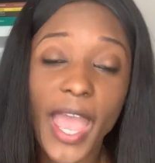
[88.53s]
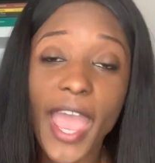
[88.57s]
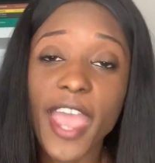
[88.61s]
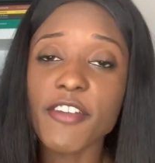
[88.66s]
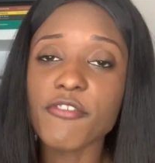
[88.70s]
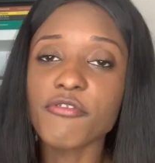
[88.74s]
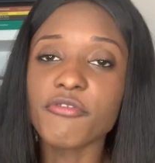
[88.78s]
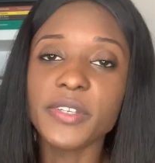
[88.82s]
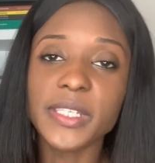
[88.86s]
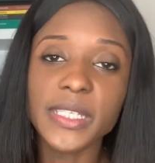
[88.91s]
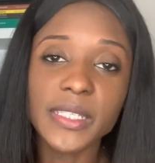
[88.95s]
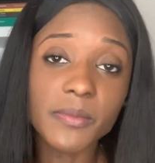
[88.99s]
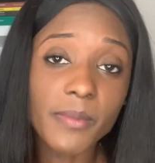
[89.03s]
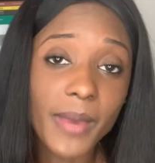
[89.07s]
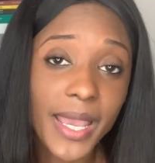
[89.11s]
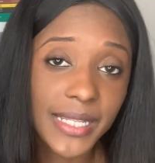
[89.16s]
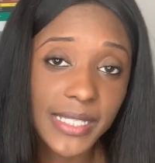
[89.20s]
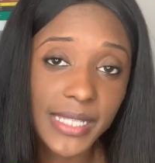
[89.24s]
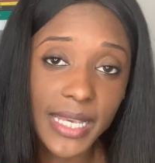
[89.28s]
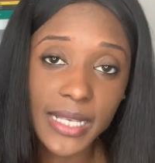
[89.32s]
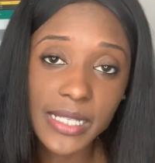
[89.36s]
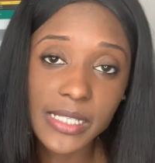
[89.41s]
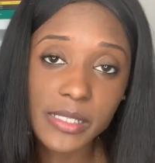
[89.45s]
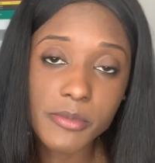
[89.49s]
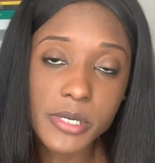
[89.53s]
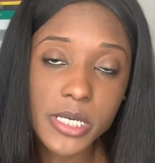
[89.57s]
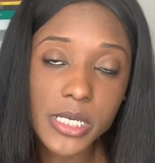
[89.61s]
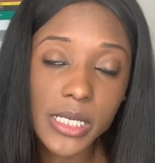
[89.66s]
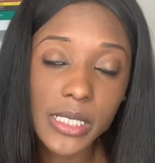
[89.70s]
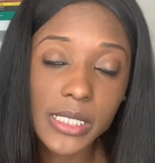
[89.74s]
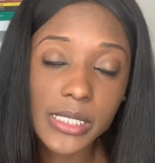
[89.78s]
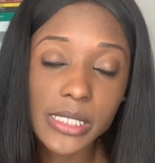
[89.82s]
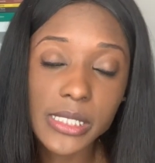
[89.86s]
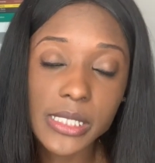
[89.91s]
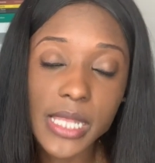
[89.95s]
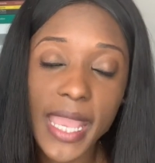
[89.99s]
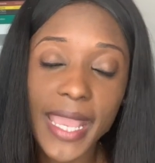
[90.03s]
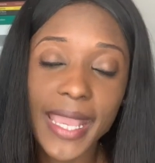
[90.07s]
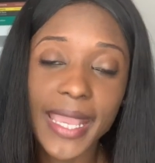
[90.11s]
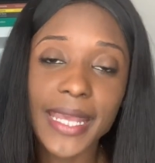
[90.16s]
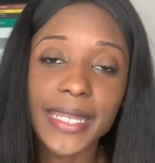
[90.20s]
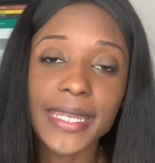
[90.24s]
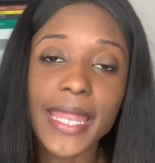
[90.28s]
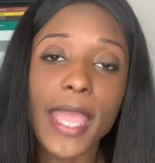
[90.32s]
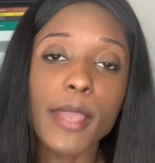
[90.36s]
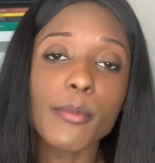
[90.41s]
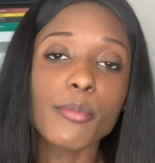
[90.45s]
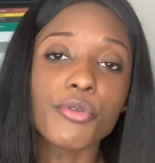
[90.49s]
I read my textbooks
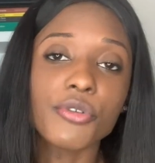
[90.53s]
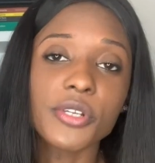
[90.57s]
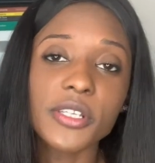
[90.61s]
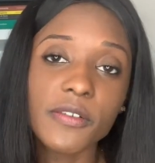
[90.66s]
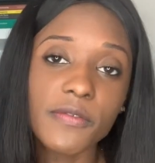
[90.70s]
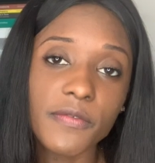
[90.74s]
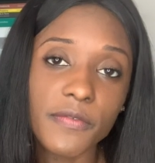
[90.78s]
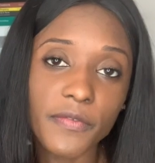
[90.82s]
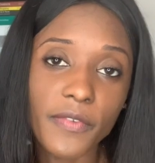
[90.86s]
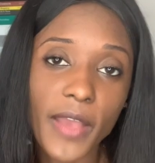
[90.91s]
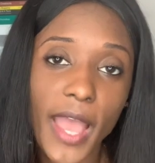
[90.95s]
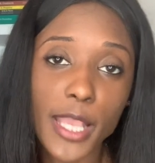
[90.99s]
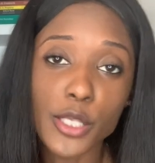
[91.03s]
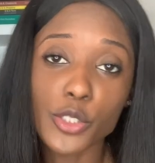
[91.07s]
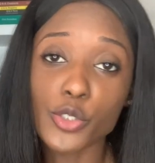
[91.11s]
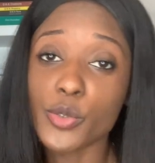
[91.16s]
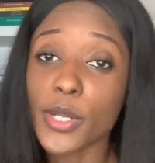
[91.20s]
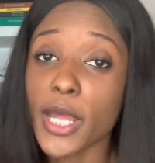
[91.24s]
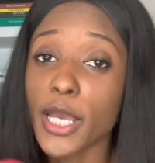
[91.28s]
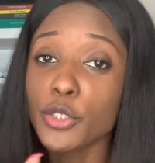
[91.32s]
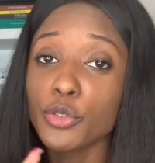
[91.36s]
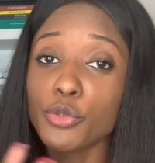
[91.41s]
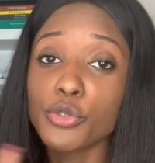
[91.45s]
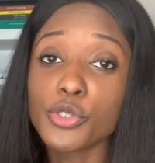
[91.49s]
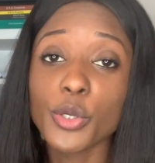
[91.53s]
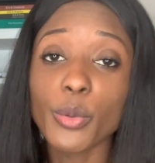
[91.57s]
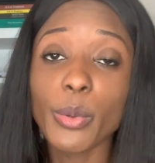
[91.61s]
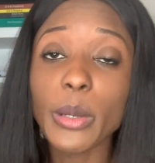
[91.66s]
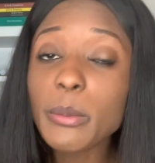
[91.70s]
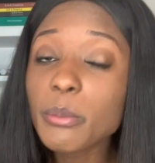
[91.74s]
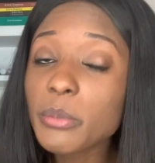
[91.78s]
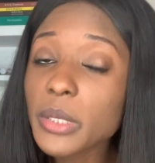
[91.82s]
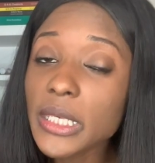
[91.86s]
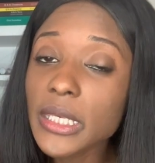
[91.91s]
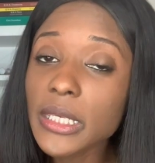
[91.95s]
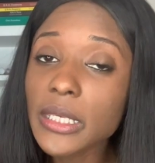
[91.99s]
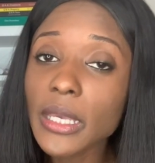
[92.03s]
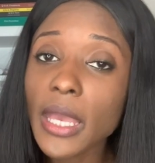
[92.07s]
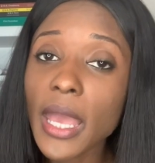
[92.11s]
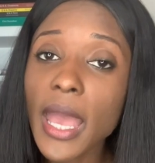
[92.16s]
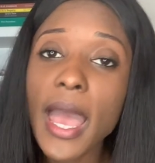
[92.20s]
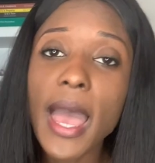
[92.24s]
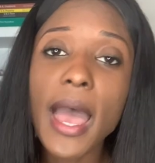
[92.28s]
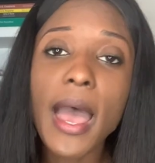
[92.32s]
and I brief. I do not use Quimby.